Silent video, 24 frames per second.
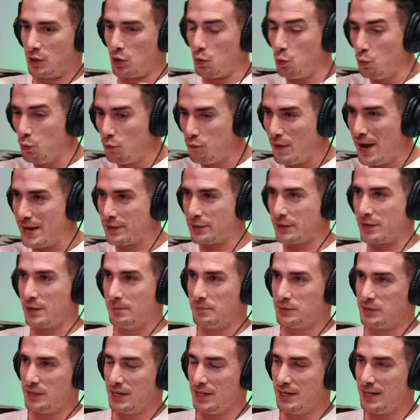cool factor
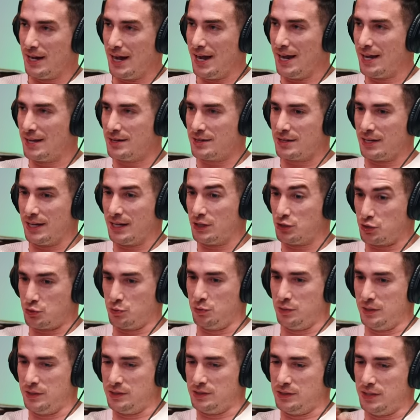comes in and like
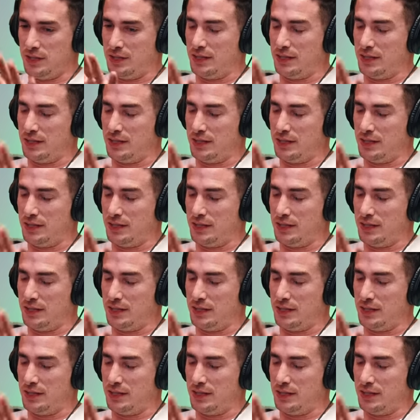truly see